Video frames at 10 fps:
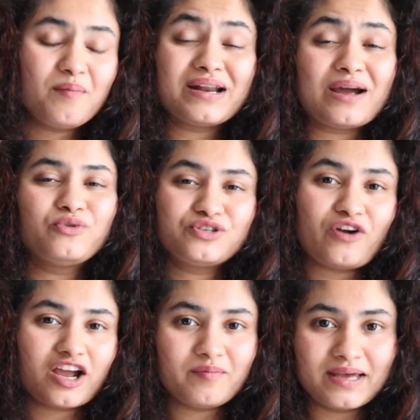But I would
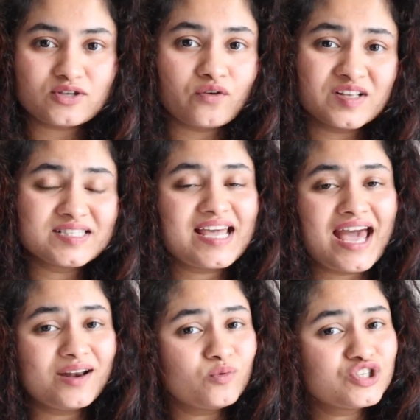recommend obviously
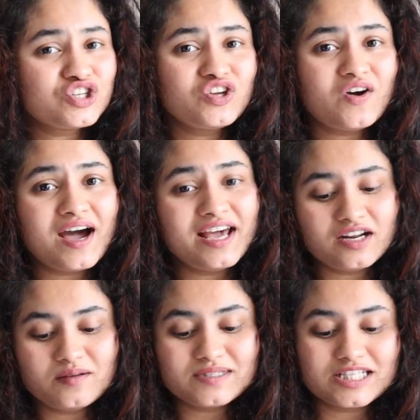hand washing your items,